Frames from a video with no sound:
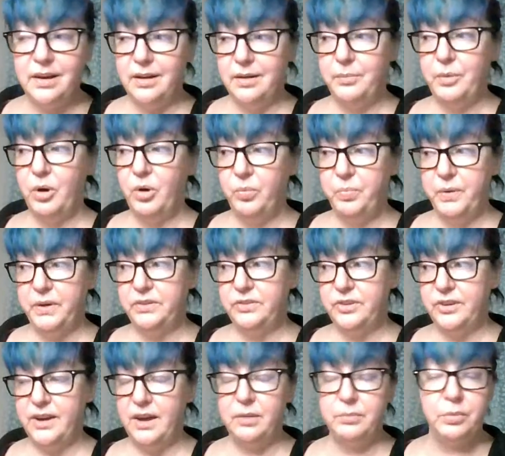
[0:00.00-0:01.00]
I'm hoping
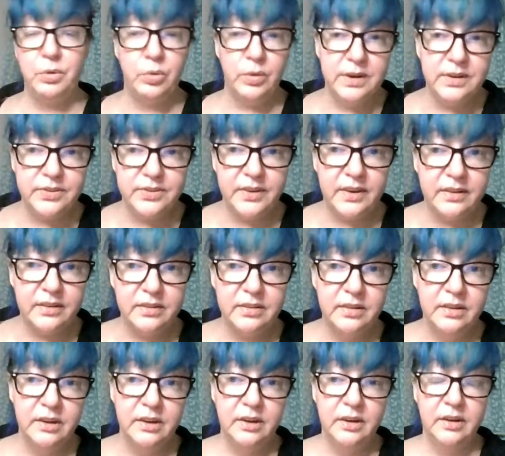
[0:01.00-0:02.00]
to get Marisa,
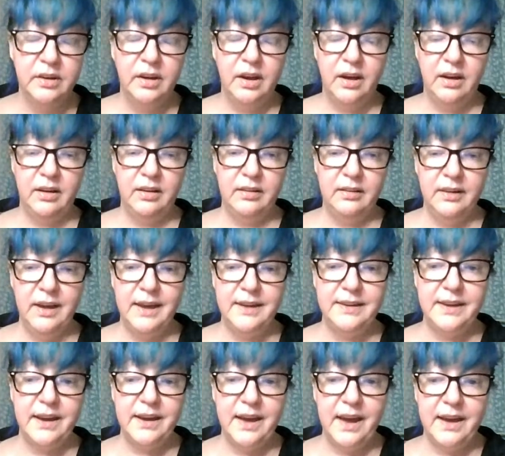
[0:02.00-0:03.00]

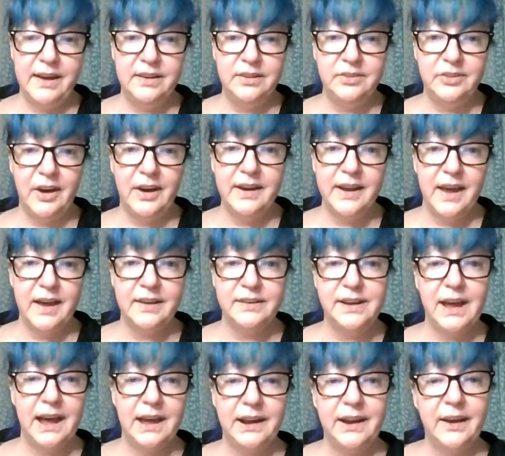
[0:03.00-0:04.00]
aka
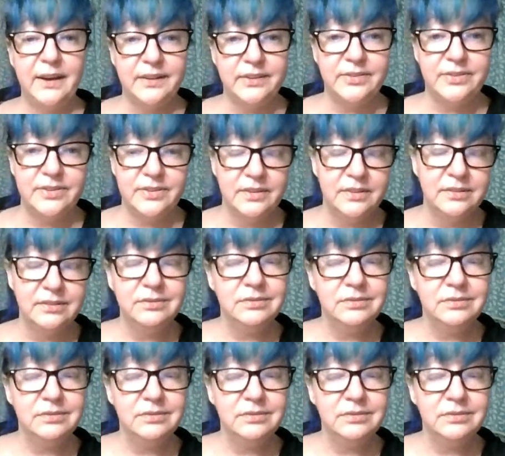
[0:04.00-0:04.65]
Diane Edix,